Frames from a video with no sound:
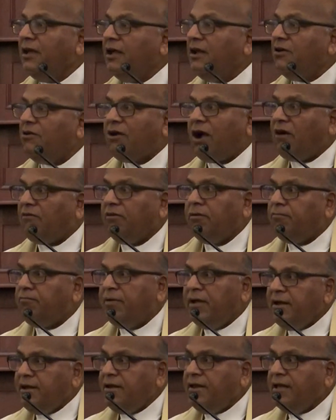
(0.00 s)
in
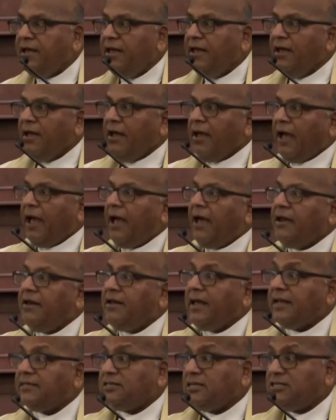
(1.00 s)
Rawalpindi, and
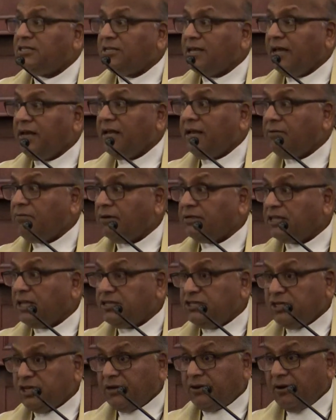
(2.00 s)
as I said, it was
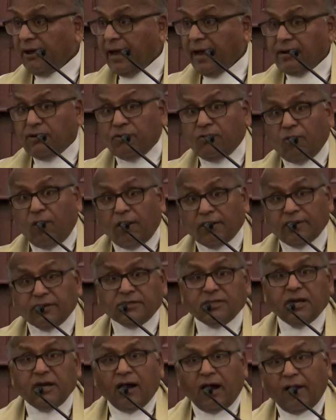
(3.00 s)
the general
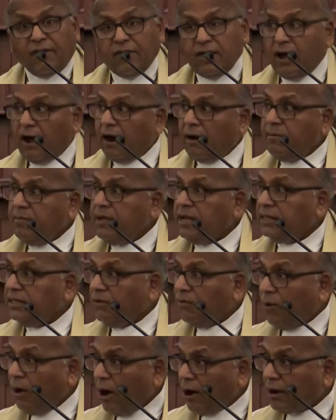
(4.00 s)
headquarters of the army and
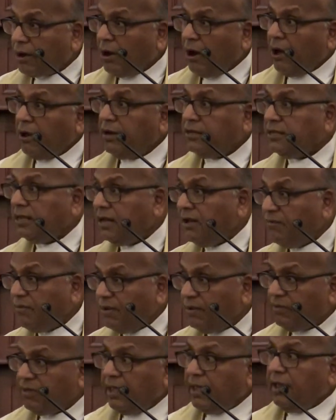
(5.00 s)
the war college and
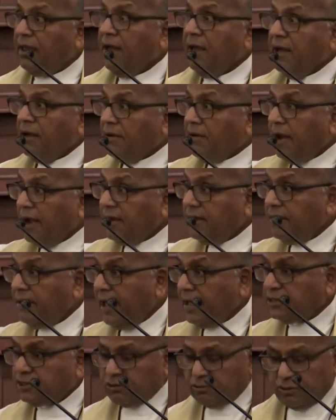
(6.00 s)
everything right
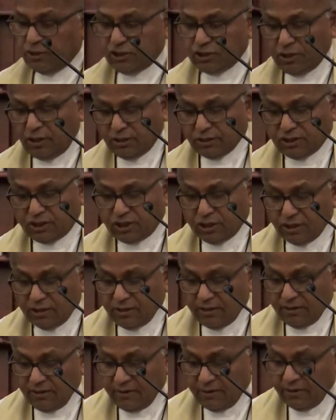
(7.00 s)
next to the church.
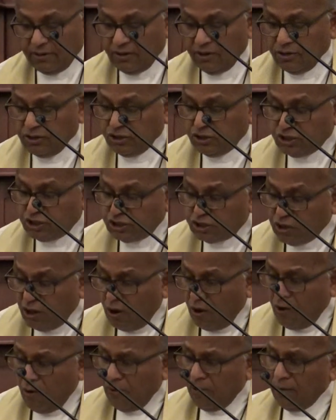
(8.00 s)

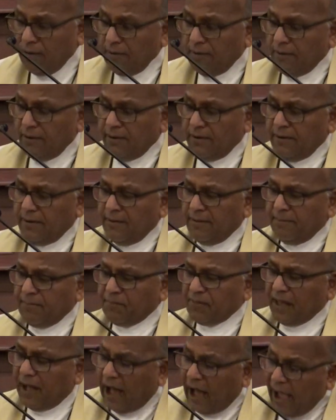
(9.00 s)
So,
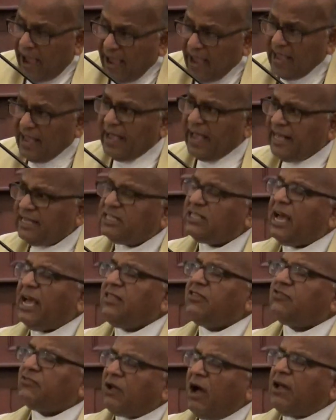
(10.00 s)
as
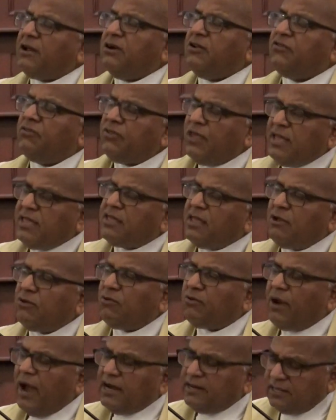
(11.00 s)
I started
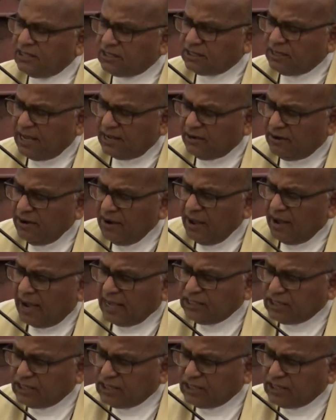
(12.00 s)
thinking, write this letter,